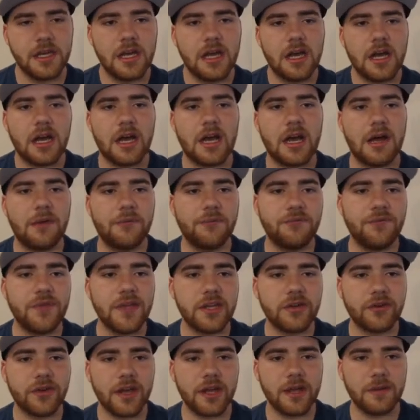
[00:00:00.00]

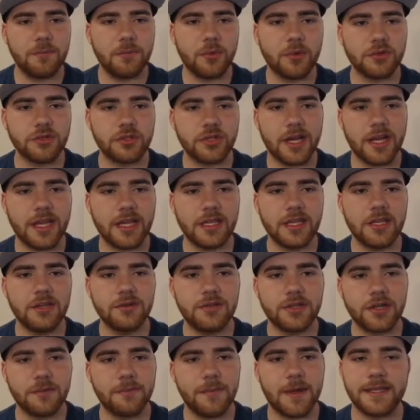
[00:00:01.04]
V-Create, Bolt Strike, and
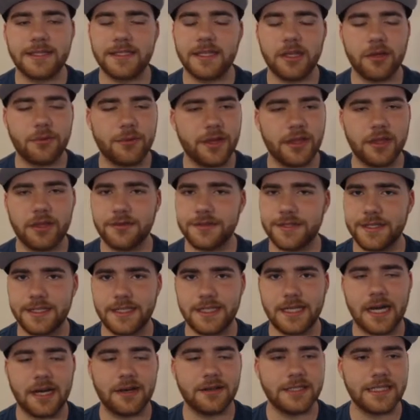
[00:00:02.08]
U-Turn basically run through his
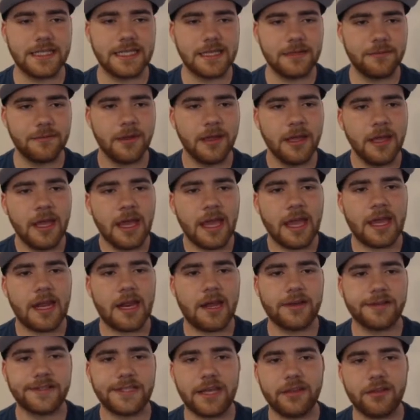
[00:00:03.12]
entire team, and
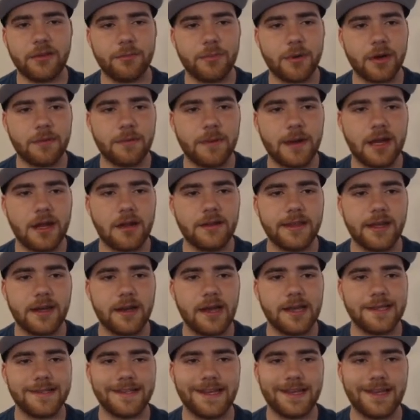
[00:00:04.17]
I also have the Brick Break on there,
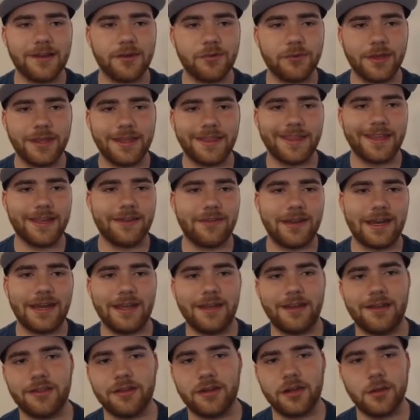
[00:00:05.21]
as I couldn't really think of
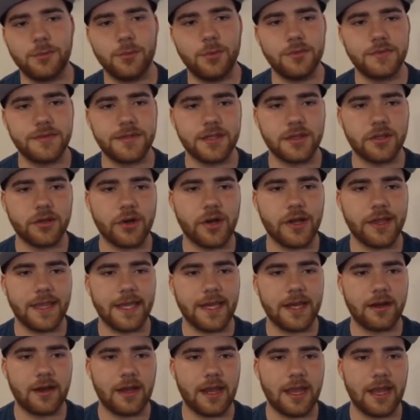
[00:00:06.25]
any other good moves to throw on
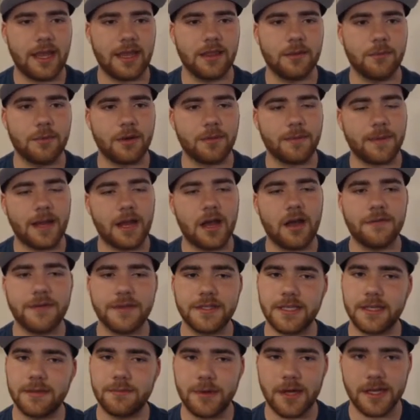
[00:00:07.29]
there, and the Brick Break
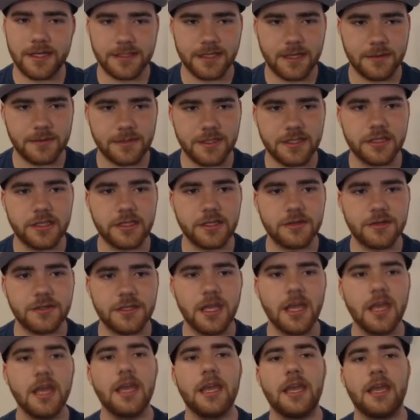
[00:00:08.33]
obviously breaks substitutes.
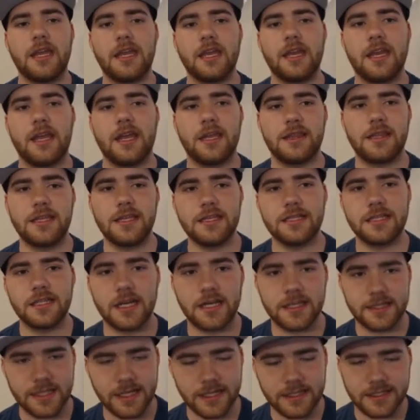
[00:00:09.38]
You can hit the
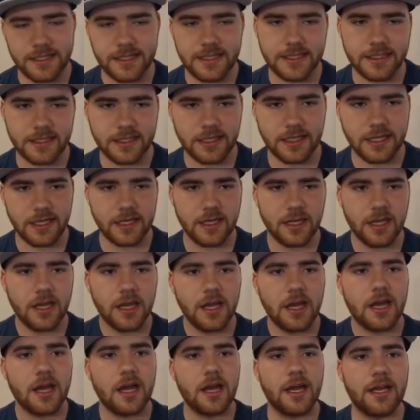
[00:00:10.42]
Genesect decently,
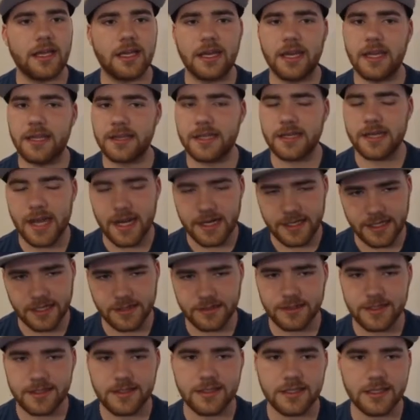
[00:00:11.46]
you can hit the
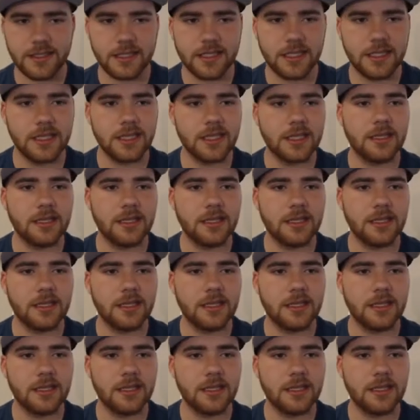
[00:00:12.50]
Ninetales decently.